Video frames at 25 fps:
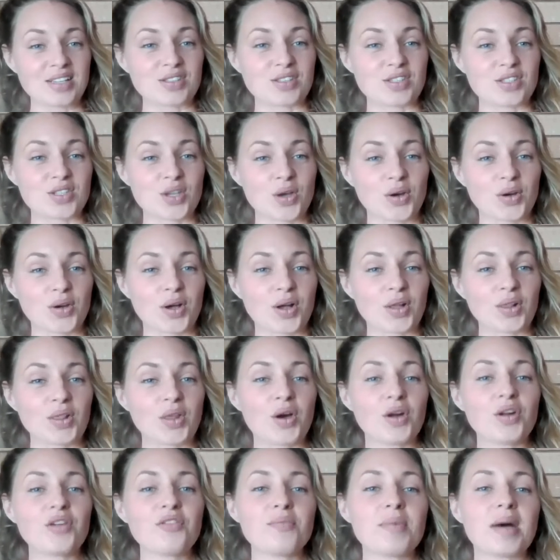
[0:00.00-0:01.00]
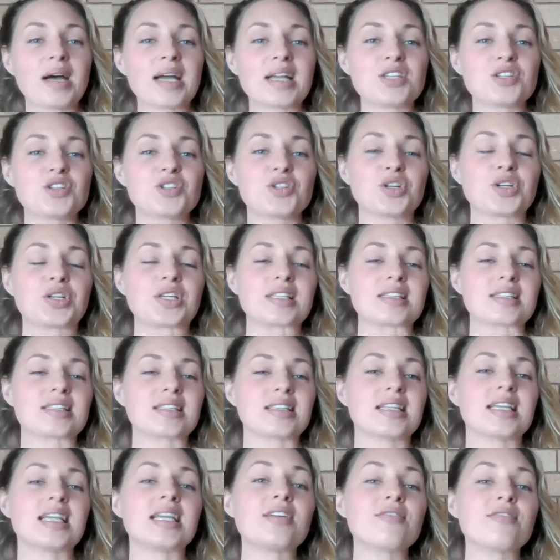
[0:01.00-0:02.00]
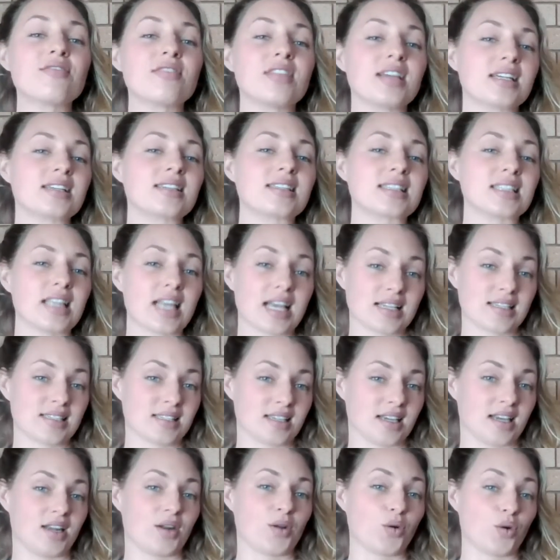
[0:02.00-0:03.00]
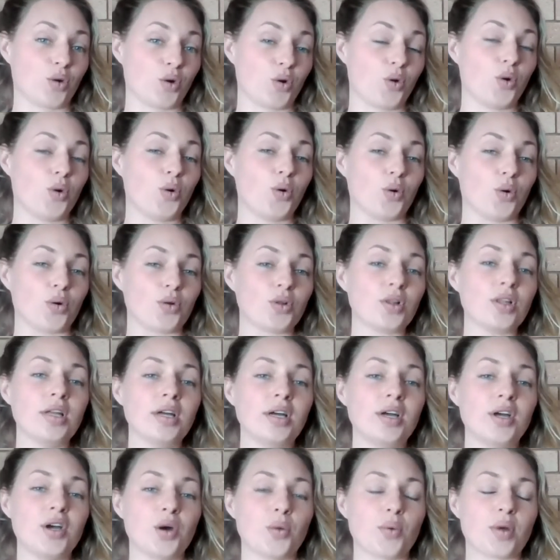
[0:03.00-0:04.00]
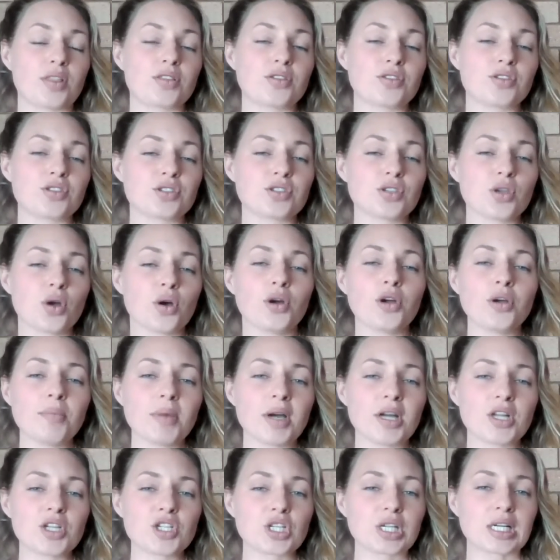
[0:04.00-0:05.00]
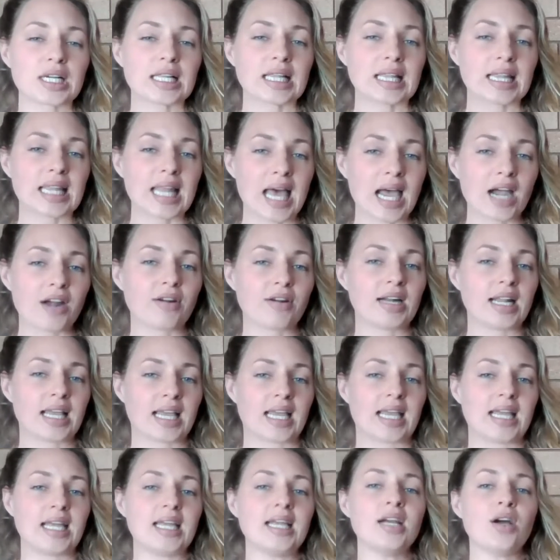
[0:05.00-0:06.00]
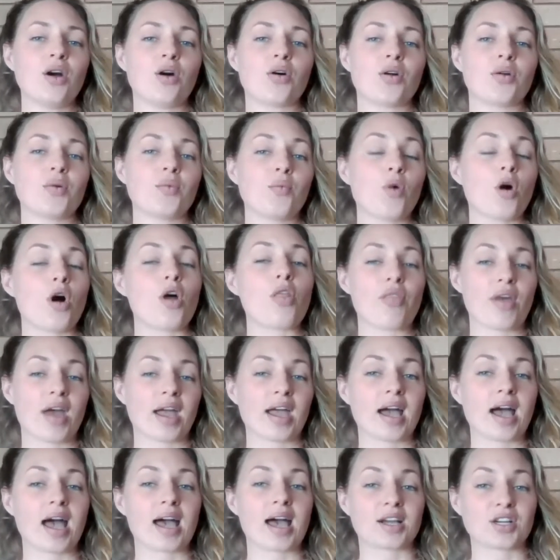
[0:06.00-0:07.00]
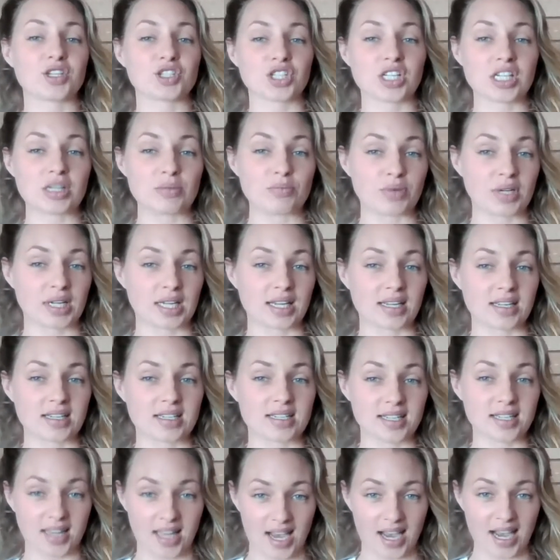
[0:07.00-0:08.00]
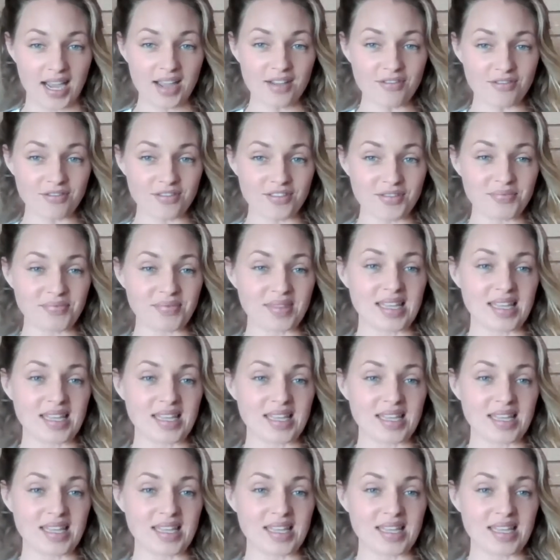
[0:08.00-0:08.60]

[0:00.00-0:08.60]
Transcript: So a lot of my students leave this lesson or call with so much clarity on what they are actually bringing to life.